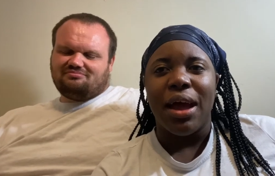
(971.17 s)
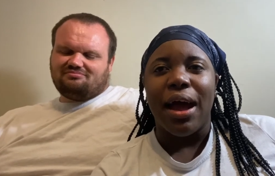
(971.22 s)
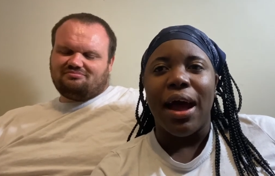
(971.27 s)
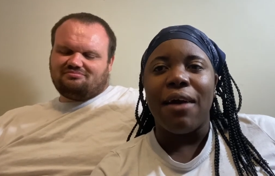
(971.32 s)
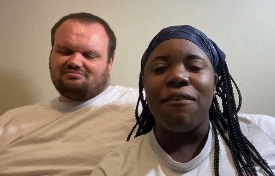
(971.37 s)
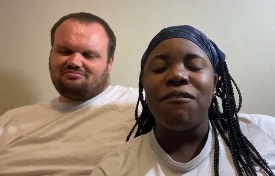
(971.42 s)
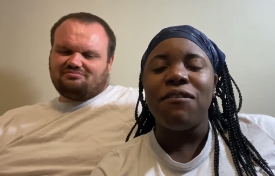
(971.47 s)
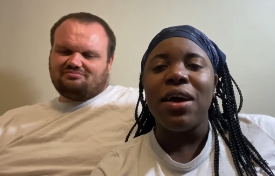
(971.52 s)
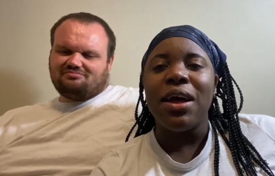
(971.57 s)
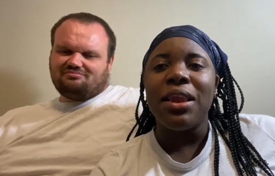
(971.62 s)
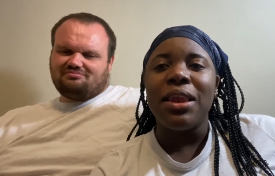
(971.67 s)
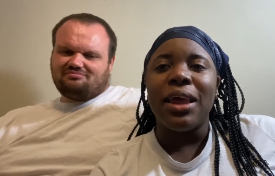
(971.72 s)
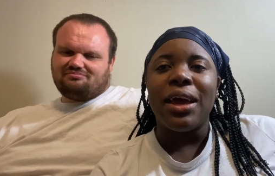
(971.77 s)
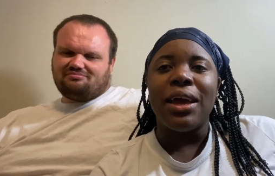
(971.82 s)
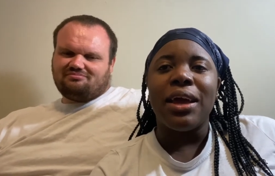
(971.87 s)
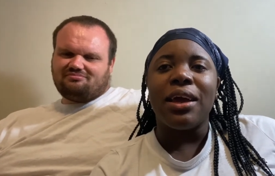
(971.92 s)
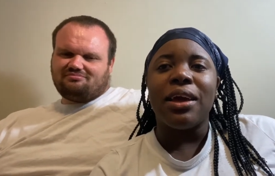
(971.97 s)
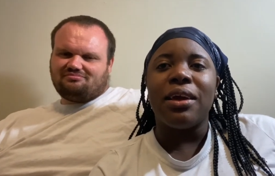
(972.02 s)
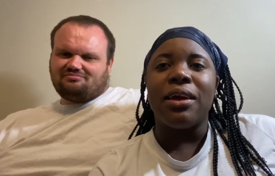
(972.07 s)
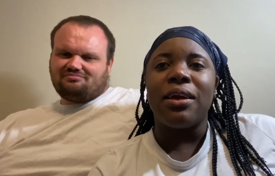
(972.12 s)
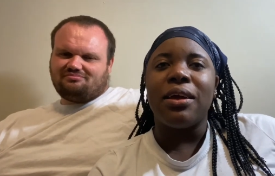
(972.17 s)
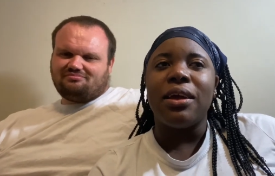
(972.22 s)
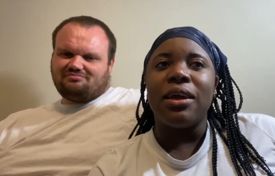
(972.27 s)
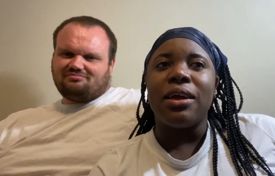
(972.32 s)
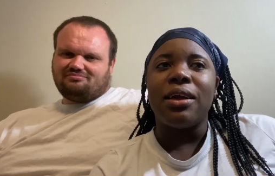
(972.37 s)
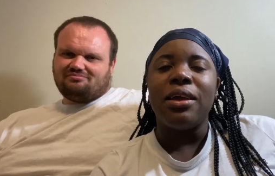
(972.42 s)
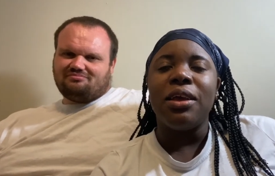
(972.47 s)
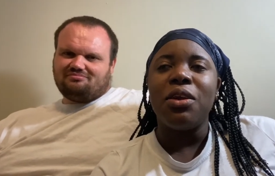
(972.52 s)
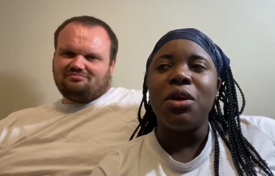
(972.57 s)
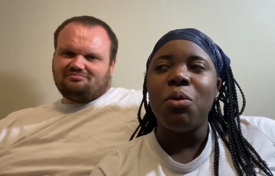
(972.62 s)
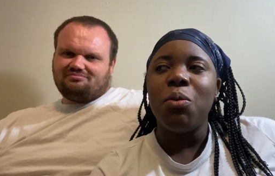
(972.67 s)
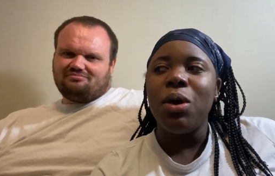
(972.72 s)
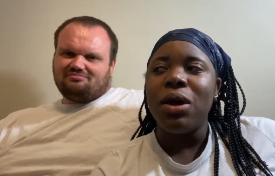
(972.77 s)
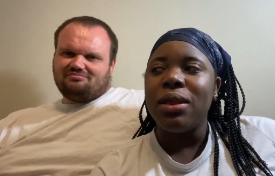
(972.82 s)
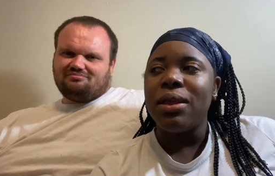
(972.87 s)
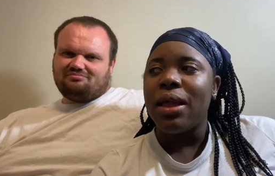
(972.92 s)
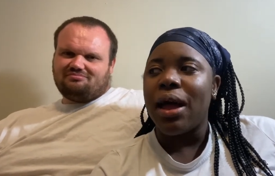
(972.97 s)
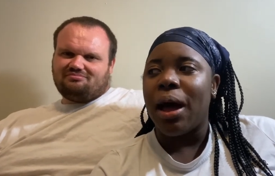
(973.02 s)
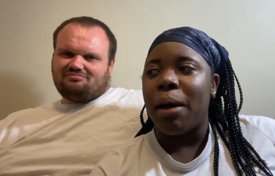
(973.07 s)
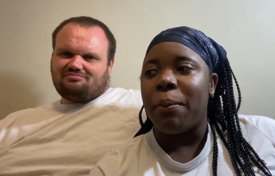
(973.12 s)
Speaker 1: I felt like, you know
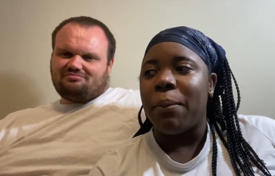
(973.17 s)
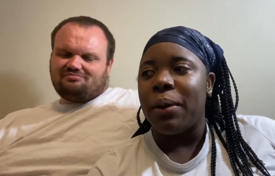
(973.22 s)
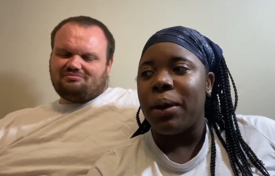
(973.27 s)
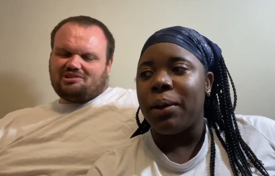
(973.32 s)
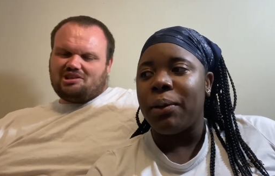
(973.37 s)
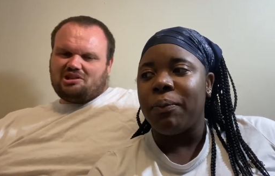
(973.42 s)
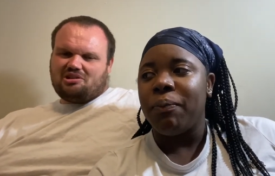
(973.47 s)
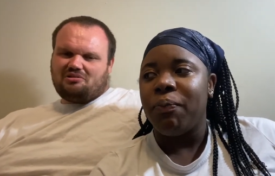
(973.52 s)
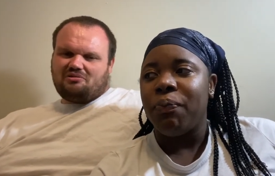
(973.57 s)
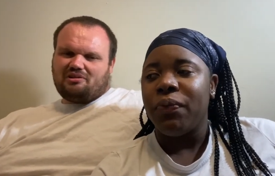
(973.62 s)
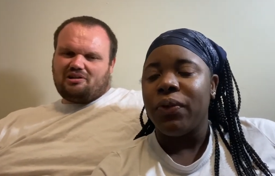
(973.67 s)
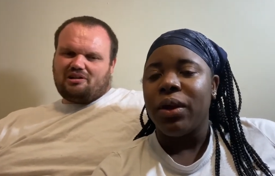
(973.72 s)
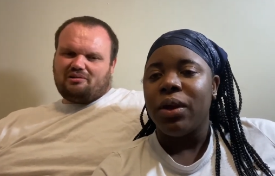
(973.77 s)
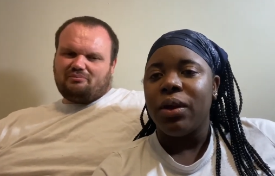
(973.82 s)
what happened? You know what I